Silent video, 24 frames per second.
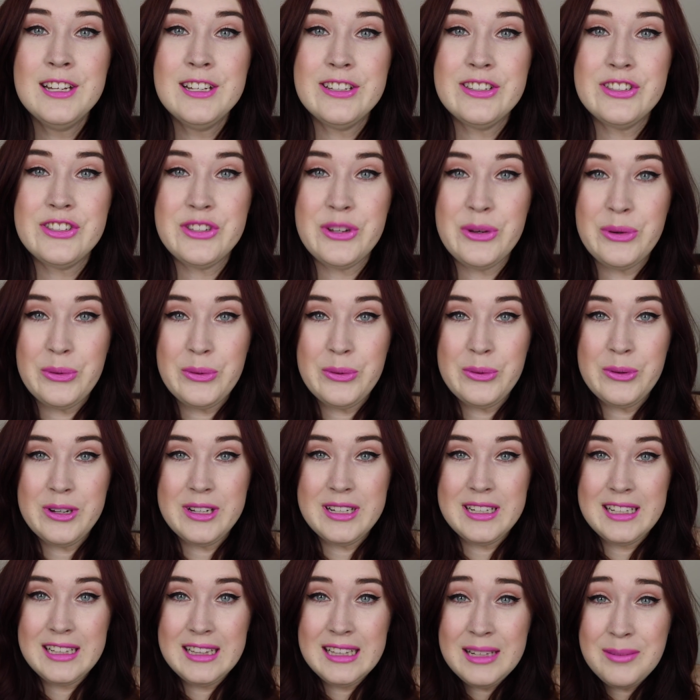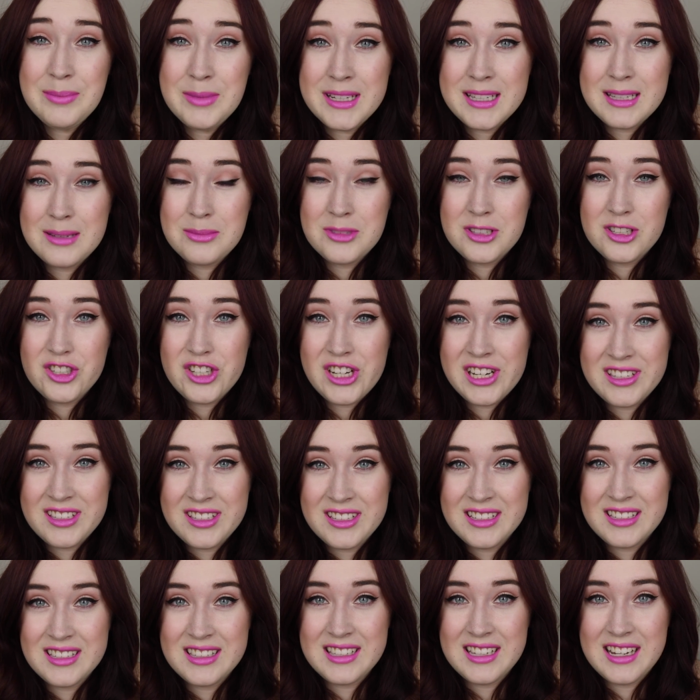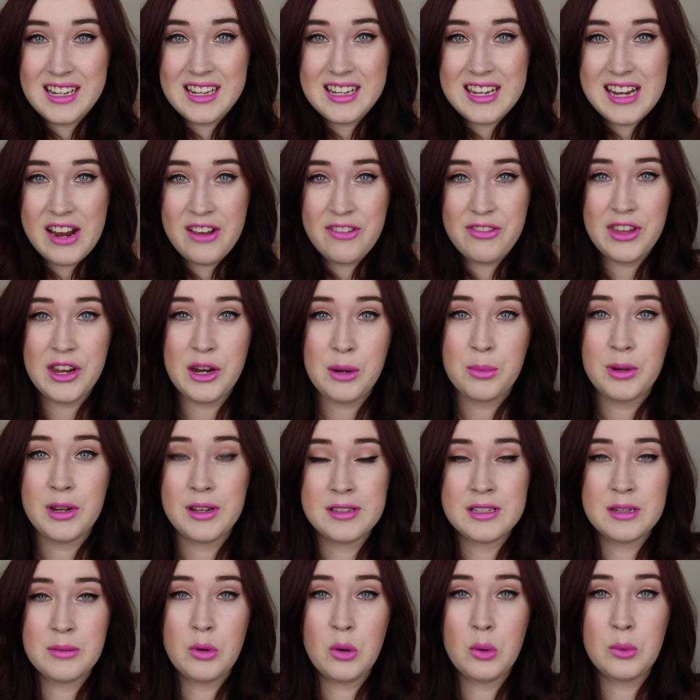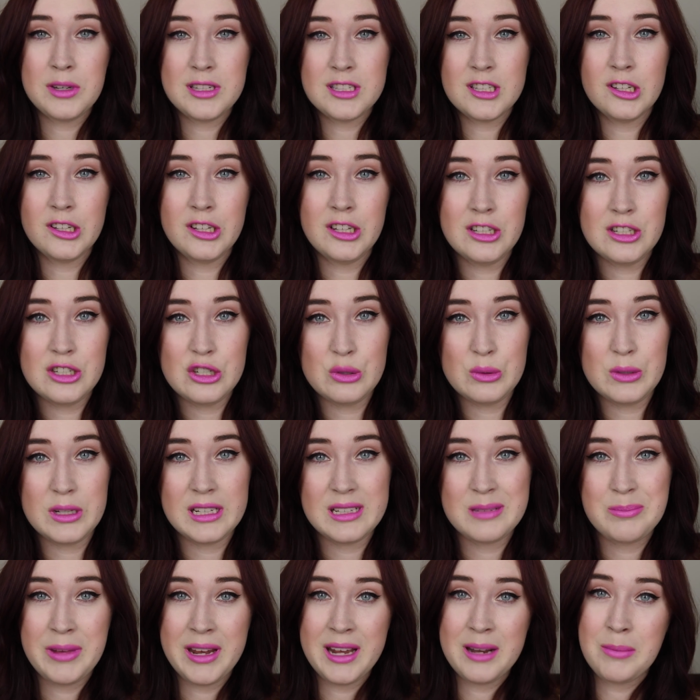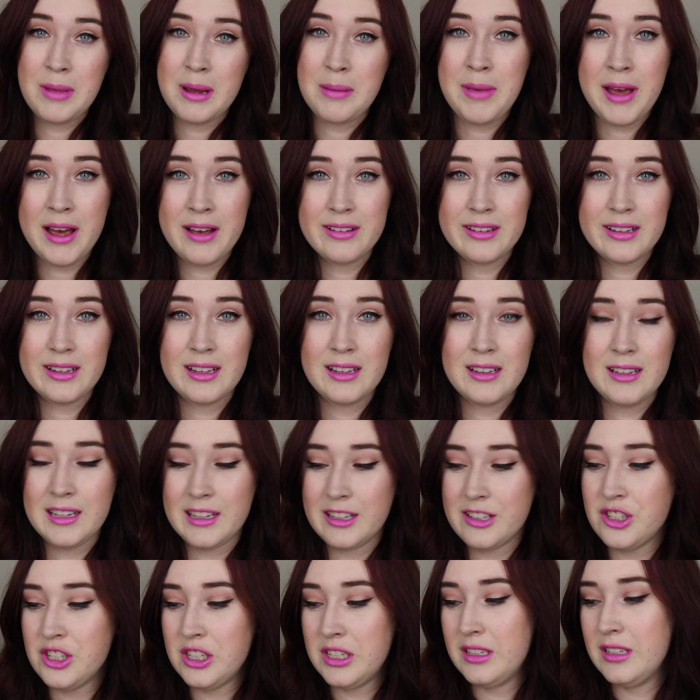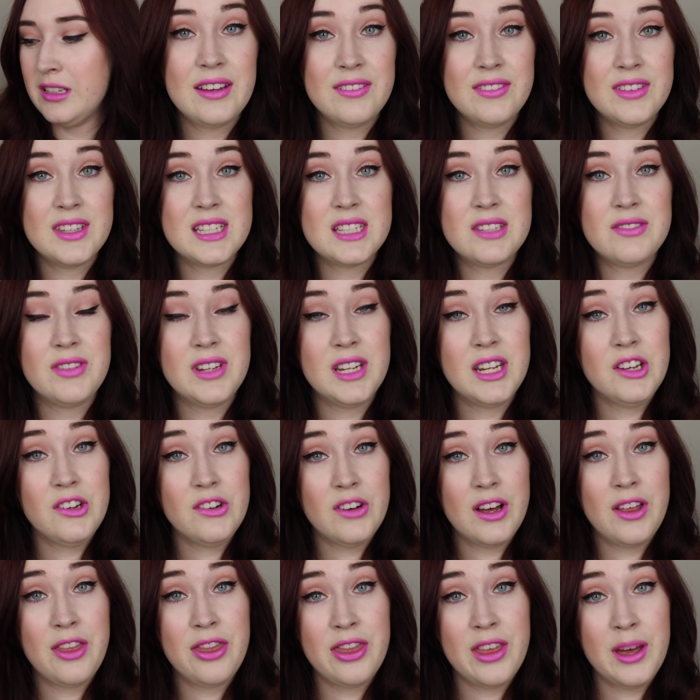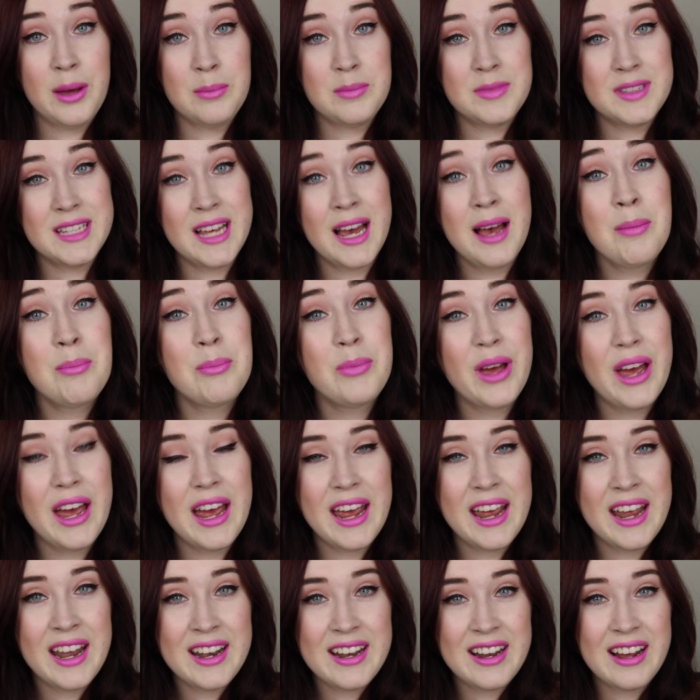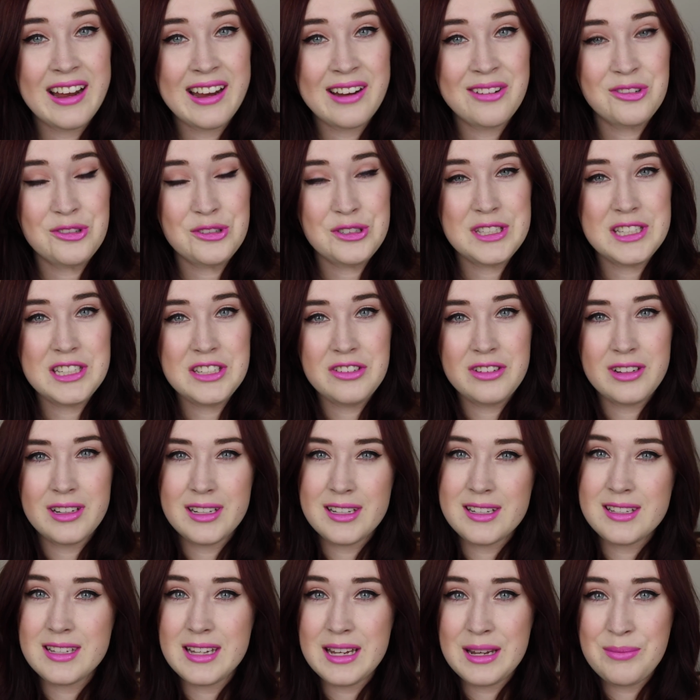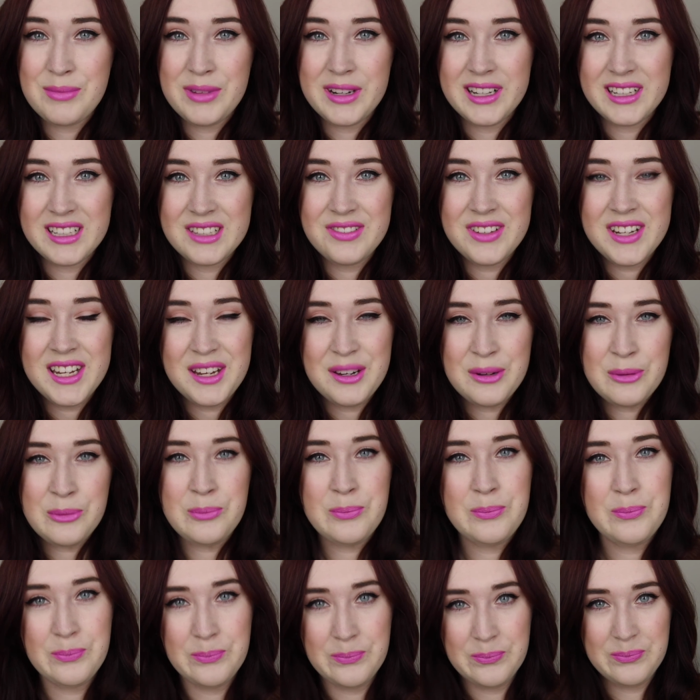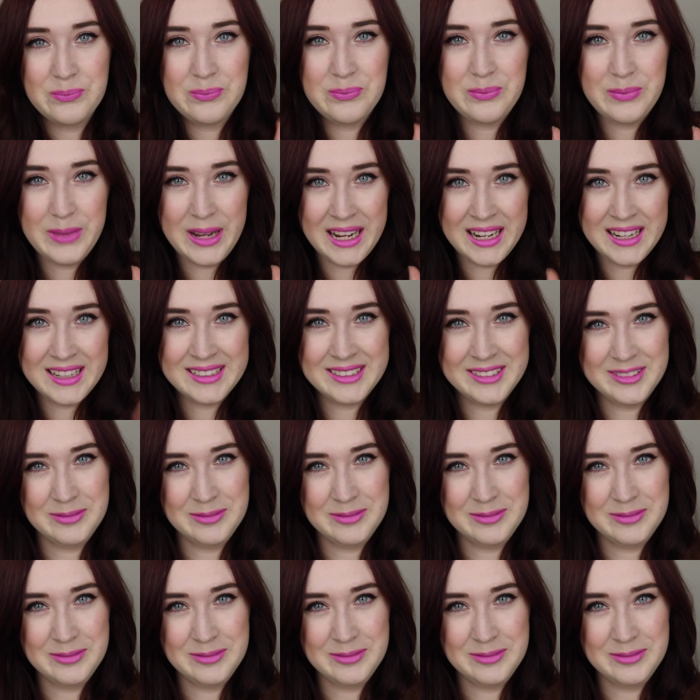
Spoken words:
So leave me some suggestions down there because I'm always looking to expand my palette collection. Give this video a thumbs up, and I will see you guys in my next video. Bye.